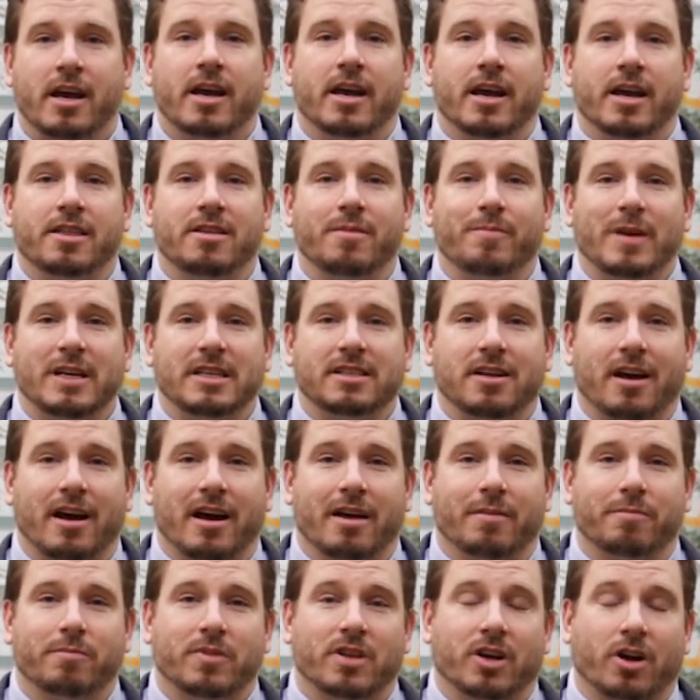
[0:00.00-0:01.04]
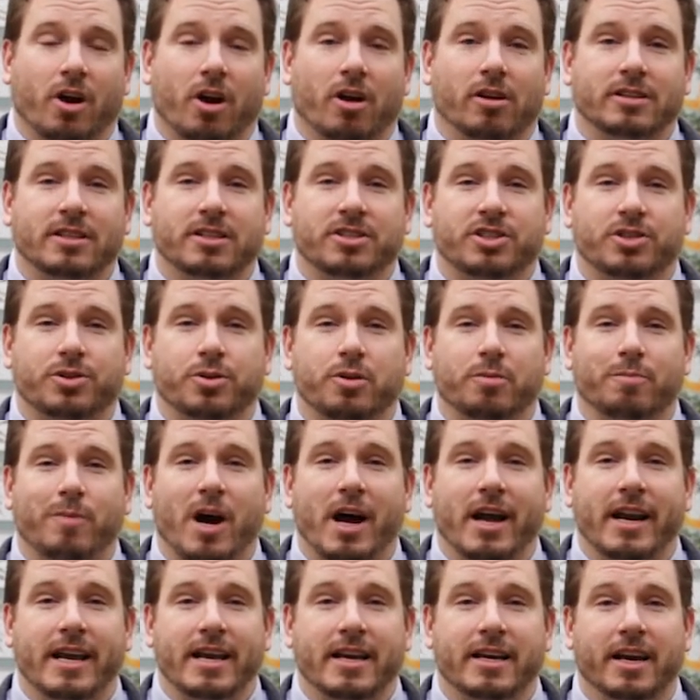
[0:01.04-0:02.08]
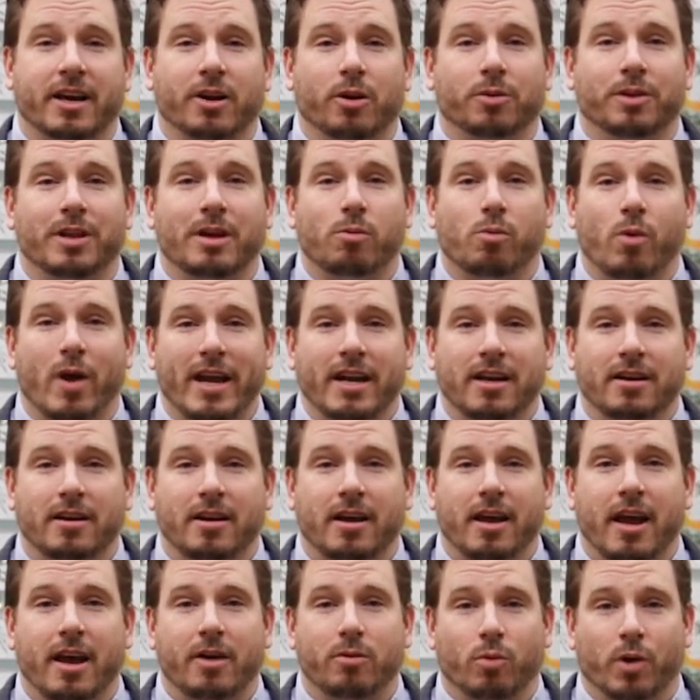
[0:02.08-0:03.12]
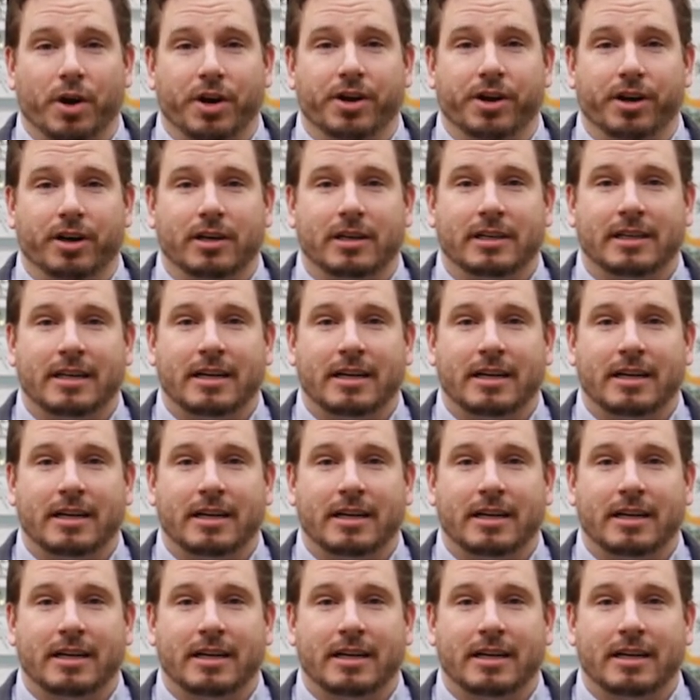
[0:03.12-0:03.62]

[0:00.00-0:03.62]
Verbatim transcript: In the meantime, the Carleton student body can only wait and wonder.